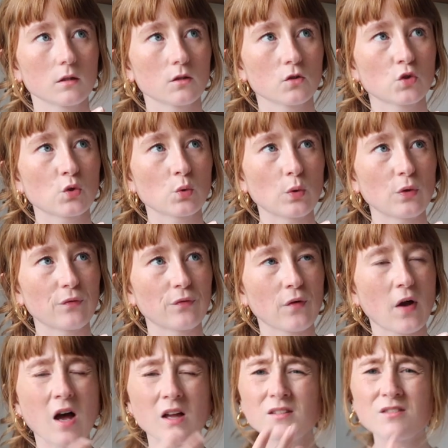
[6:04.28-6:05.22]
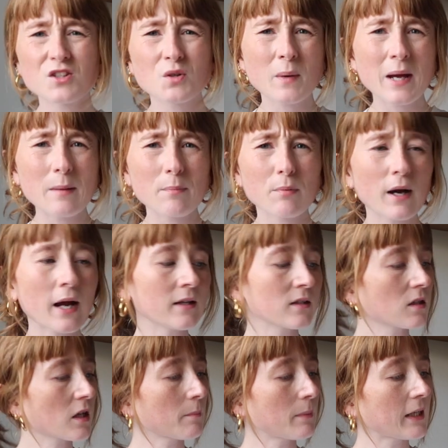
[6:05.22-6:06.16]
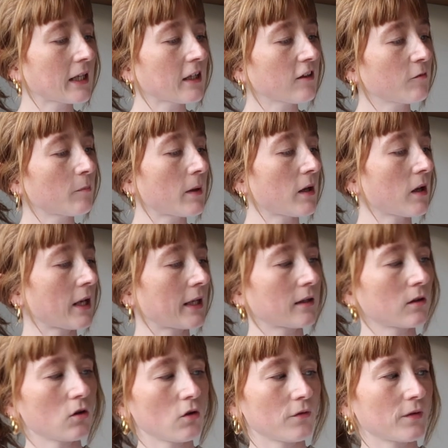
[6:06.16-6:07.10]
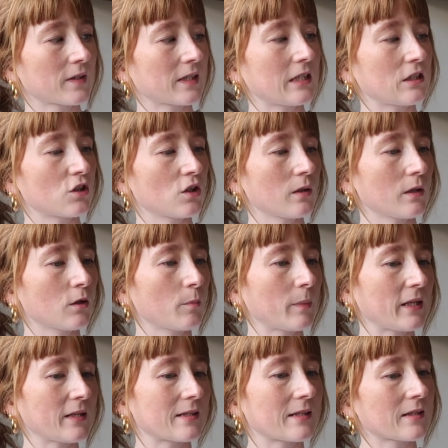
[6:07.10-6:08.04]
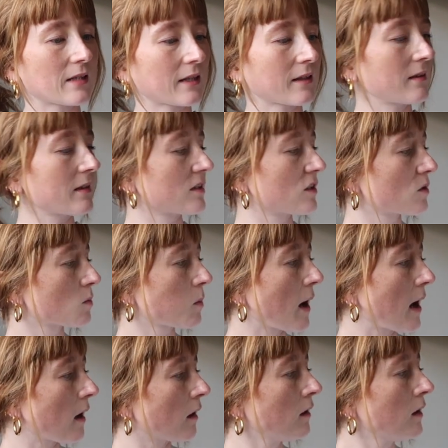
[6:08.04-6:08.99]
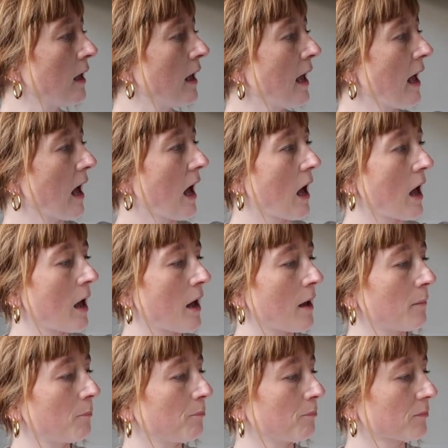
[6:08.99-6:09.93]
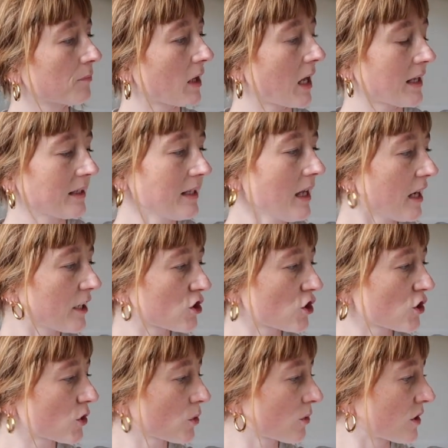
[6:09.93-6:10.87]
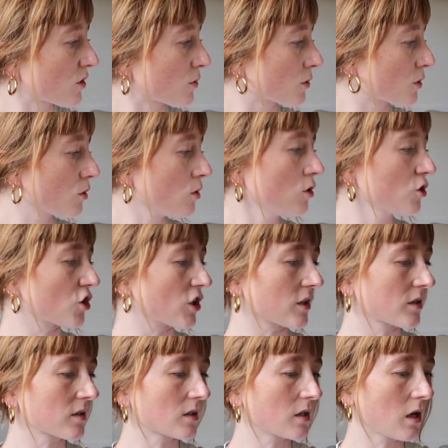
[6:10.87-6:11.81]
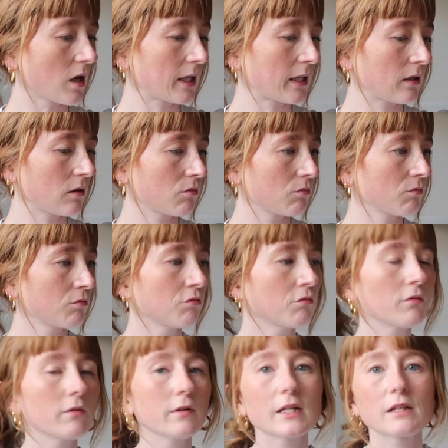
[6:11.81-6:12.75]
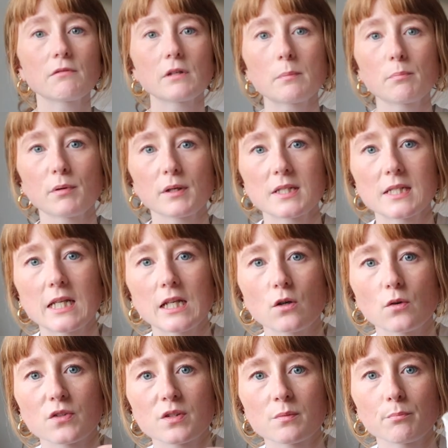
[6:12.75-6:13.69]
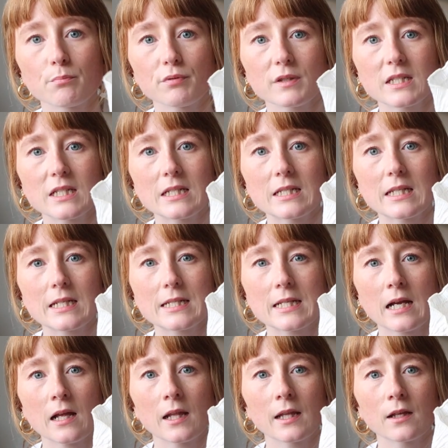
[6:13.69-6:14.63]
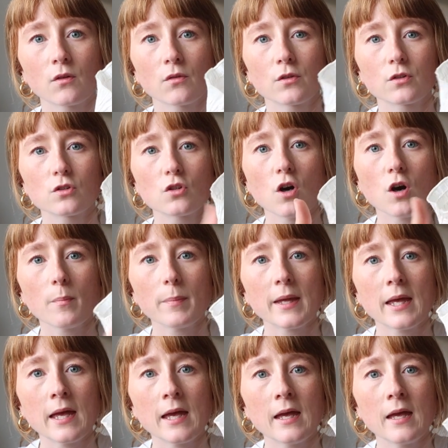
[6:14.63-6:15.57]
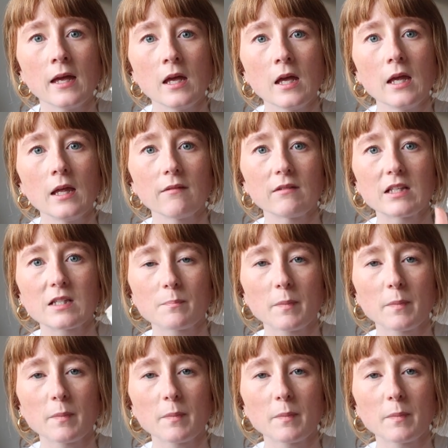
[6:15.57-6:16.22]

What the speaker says: sort of underwear brand, I believe, but like obviously do little pieces like this as well. And yeah, I just thought this was gorgeous, like really, really pretty. Got some pretty detailing on the top here, these